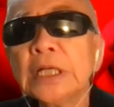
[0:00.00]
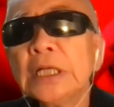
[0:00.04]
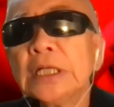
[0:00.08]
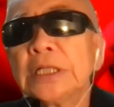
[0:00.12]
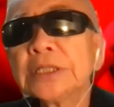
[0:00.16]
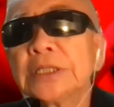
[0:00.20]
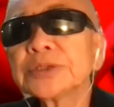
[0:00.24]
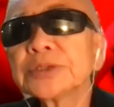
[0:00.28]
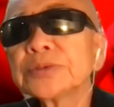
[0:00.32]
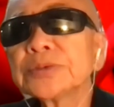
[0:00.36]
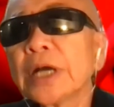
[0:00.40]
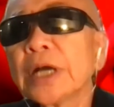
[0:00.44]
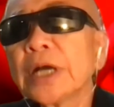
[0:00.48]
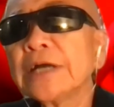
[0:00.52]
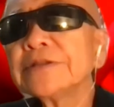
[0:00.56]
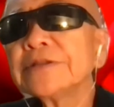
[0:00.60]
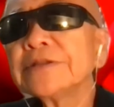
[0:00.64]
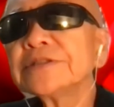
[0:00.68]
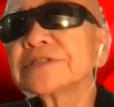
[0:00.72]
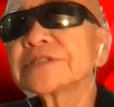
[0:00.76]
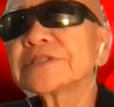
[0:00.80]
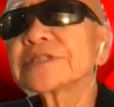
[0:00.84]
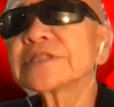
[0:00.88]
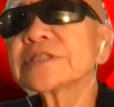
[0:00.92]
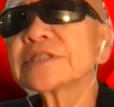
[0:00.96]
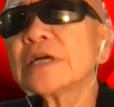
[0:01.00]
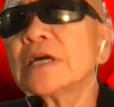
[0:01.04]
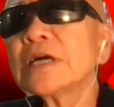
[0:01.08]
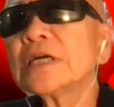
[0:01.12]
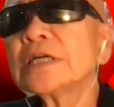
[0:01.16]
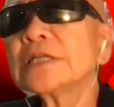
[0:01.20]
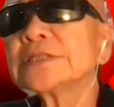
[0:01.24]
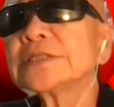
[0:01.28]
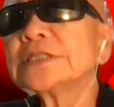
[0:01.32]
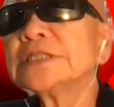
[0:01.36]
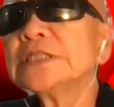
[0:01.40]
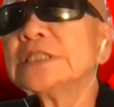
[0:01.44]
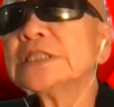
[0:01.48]
to
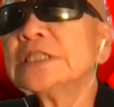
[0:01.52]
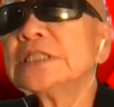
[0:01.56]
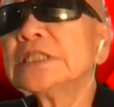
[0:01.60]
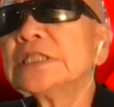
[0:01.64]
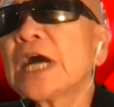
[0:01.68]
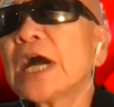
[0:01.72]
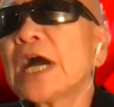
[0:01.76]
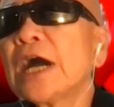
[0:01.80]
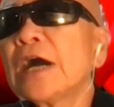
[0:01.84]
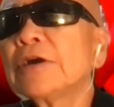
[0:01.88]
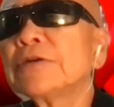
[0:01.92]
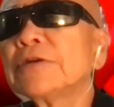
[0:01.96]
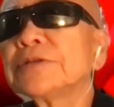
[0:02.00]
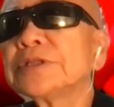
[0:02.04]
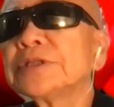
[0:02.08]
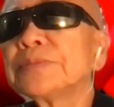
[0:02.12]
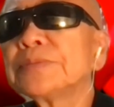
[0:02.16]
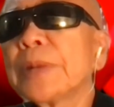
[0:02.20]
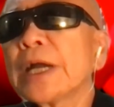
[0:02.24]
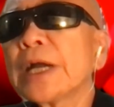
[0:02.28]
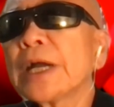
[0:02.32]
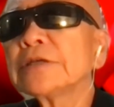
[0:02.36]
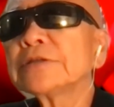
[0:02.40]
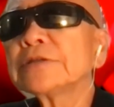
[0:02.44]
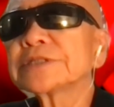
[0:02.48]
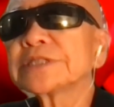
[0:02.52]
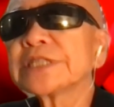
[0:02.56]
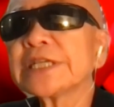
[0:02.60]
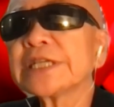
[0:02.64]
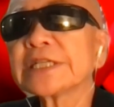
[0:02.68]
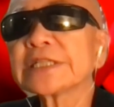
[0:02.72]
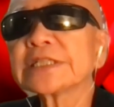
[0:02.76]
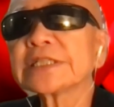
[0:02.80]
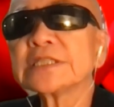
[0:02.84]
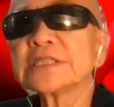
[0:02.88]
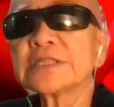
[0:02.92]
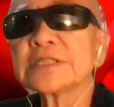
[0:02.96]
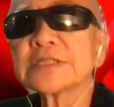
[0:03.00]
understand how the
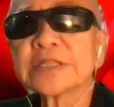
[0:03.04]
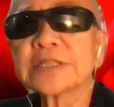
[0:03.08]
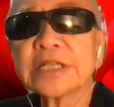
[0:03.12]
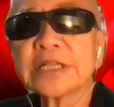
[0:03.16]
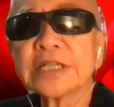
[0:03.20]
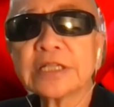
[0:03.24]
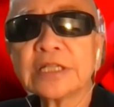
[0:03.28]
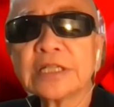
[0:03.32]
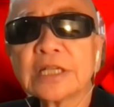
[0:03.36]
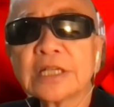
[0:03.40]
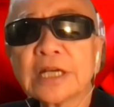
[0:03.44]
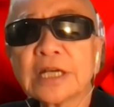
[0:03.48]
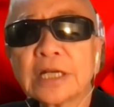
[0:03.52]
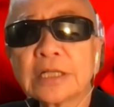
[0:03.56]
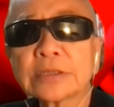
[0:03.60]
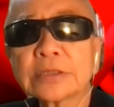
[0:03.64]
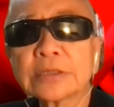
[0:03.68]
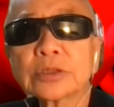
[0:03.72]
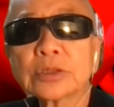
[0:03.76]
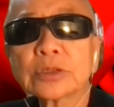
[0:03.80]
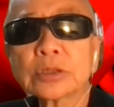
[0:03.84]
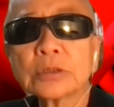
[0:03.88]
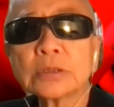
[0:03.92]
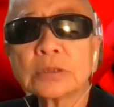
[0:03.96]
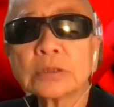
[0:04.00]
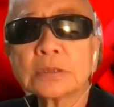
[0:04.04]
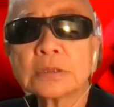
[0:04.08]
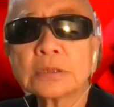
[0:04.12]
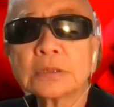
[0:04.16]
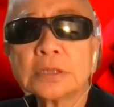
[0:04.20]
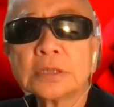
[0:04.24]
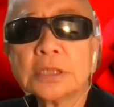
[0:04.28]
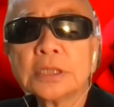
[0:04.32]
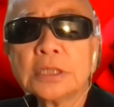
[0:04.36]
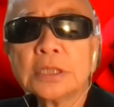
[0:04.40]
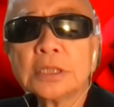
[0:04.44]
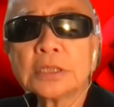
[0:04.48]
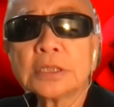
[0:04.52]
biotech is taking
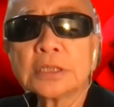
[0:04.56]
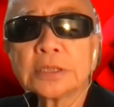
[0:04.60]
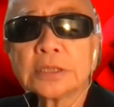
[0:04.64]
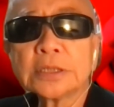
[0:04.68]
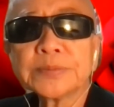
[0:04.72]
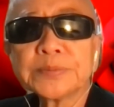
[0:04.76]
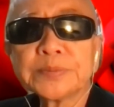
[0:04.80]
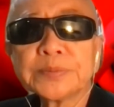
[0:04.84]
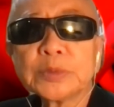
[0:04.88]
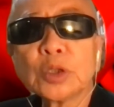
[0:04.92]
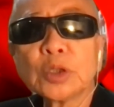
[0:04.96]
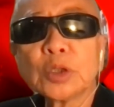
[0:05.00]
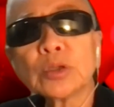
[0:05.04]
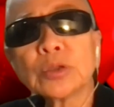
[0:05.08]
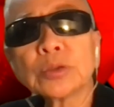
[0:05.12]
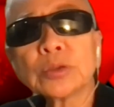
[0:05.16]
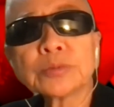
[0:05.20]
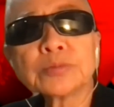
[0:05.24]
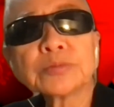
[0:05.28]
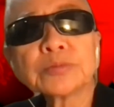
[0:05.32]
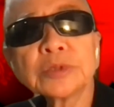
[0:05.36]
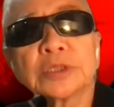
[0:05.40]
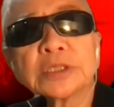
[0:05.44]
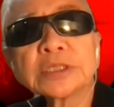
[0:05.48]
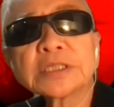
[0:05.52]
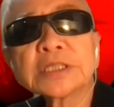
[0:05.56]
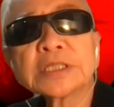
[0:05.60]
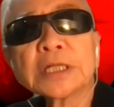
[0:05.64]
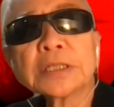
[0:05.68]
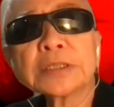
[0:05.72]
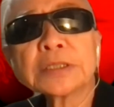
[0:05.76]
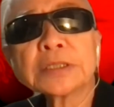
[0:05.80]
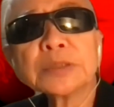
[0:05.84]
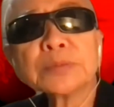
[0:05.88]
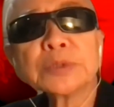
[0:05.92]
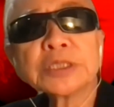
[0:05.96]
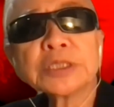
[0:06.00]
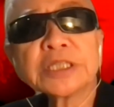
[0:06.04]
control of, or is not
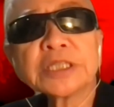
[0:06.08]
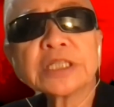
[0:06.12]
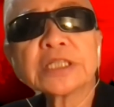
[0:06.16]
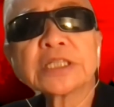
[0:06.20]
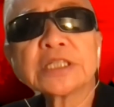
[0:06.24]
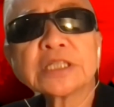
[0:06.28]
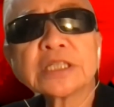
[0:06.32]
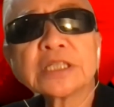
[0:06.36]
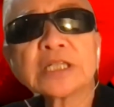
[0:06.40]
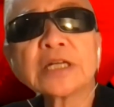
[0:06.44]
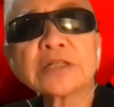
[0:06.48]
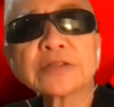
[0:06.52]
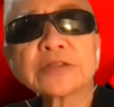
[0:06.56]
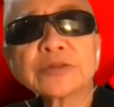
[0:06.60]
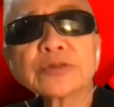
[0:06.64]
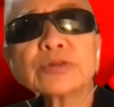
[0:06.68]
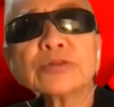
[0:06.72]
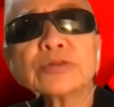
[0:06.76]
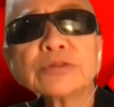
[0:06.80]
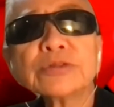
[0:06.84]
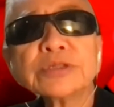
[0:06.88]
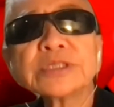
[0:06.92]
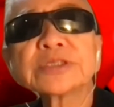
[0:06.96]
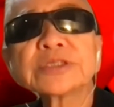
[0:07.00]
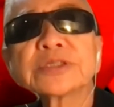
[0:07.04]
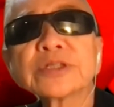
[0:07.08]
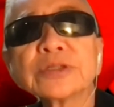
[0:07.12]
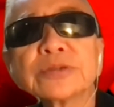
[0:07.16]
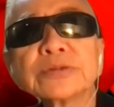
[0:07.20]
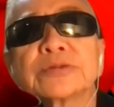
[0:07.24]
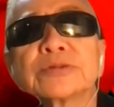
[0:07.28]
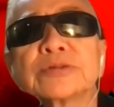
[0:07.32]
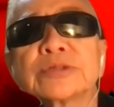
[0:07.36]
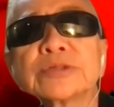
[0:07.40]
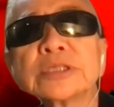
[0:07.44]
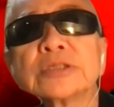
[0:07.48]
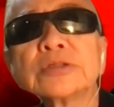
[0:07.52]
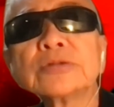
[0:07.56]
even taking control, is
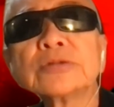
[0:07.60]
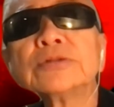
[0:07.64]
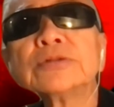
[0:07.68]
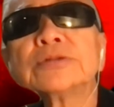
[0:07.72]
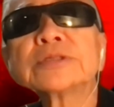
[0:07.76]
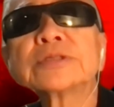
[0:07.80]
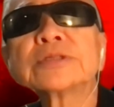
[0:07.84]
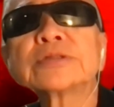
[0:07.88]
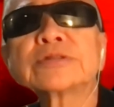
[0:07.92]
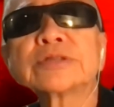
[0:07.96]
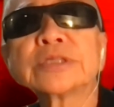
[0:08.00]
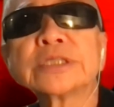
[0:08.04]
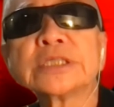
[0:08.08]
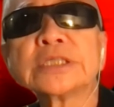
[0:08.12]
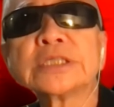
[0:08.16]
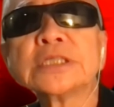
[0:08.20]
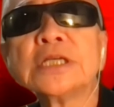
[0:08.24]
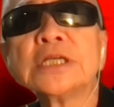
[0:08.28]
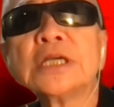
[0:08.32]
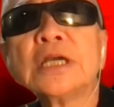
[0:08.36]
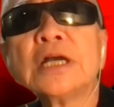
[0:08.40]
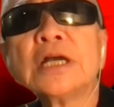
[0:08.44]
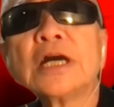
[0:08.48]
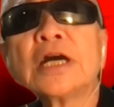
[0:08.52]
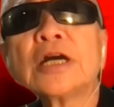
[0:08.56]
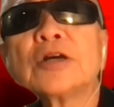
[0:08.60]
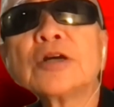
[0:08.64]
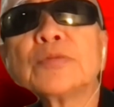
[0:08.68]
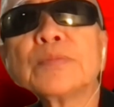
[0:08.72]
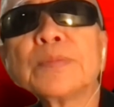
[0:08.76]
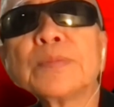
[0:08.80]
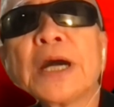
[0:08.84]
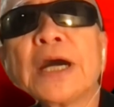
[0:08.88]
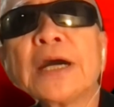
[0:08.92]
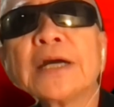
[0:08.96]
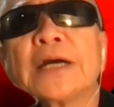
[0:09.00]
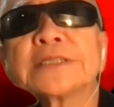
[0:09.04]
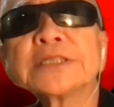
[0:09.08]
totally altering our
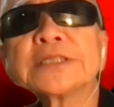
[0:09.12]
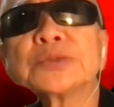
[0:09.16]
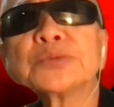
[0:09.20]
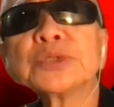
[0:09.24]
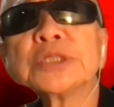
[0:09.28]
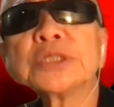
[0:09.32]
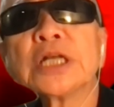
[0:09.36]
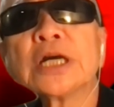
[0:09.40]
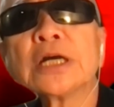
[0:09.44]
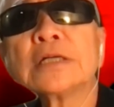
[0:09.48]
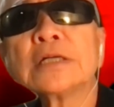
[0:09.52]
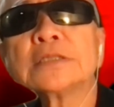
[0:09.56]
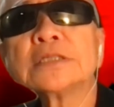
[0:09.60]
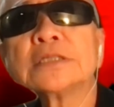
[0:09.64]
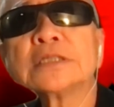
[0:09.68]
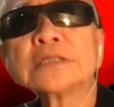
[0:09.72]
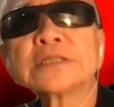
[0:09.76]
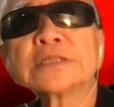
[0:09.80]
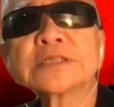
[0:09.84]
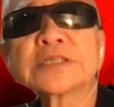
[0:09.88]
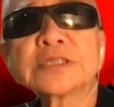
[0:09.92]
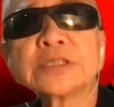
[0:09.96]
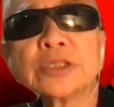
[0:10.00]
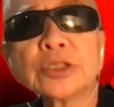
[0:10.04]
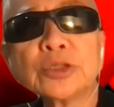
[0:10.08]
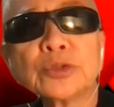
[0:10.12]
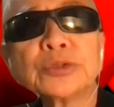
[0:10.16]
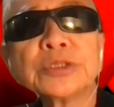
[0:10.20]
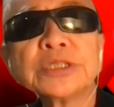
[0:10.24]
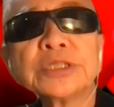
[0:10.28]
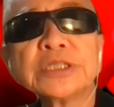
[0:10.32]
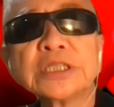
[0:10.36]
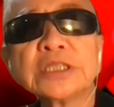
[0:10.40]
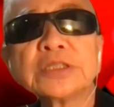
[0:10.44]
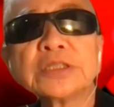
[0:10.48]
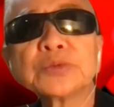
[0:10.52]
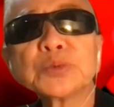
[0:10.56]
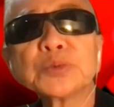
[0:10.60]
body without us knowing
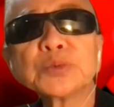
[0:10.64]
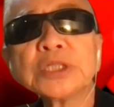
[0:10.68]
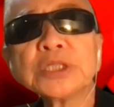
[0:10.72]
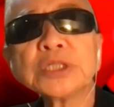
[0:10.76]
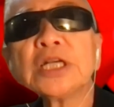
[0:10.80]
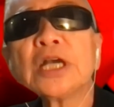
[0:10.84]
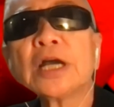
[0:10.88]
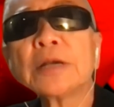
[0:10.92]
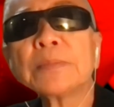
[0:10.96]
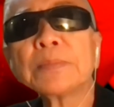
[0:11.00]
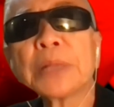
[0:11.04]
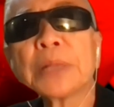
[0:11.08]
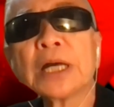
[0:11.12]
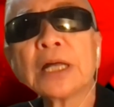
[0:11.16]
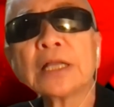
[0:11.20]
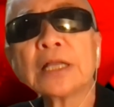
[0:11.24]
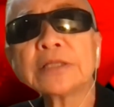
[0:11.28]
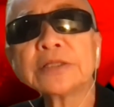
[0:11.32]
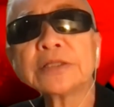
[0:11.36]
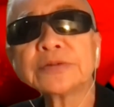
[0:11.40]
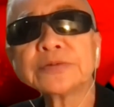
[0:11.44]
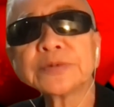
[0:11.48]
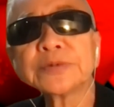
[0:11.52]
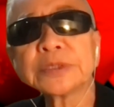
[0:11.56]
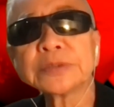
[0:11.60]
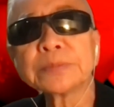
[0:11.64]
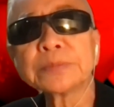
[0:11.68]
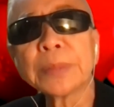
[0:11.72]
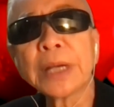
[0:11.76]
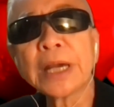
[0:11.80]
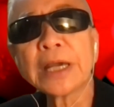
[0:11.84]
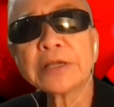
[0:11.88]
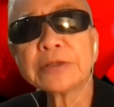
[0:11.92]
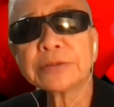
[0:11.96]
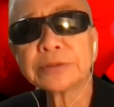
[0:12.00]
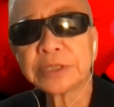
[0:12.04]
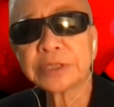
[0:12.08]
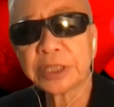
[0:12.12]
it. We are part of a
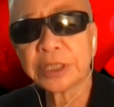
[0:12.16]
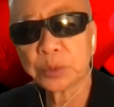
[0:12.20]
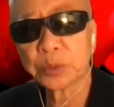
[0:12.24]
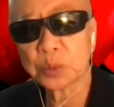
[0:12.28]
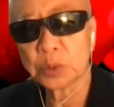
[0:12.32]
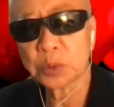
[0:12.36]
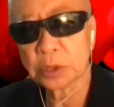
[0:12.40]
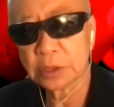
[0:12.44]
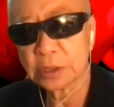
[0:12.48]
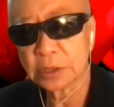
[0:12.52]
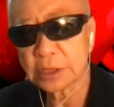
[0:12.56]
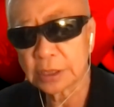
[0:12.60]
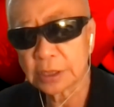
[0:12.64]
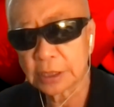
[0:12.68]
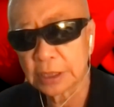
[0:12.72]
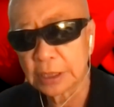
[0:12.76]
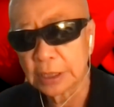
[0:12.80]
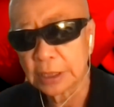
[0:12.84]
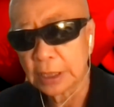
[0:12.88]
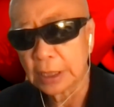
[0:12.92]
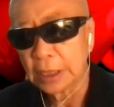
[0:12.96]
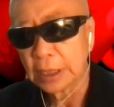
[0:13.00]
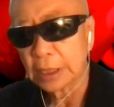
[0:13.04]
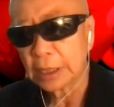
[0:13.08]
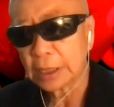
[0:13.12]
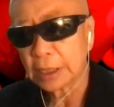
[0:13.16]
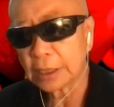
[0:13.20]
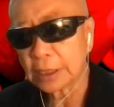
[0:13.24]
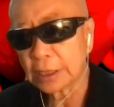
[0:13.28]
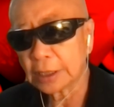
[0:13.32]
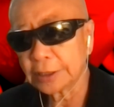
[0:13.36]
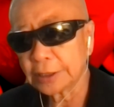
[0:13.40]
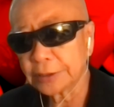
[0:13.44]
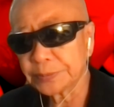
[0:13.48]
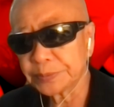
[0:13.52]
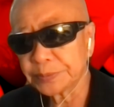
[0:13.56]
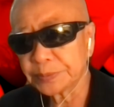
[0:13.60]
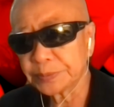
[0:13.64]
bio network
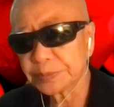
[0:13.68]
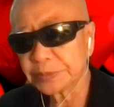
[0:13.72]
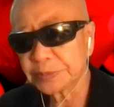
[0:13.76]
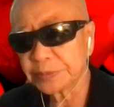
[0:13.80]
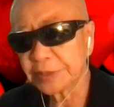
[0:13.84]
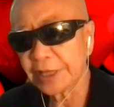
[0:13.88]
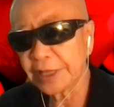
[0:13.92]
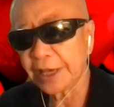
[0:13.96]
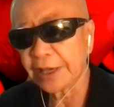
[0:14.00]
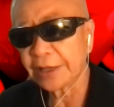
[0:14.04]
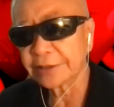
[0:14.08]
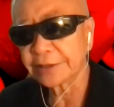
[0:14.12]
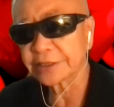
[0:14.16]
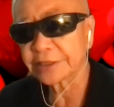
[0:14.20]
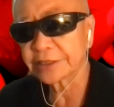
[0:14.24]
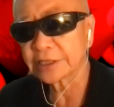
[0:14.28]
that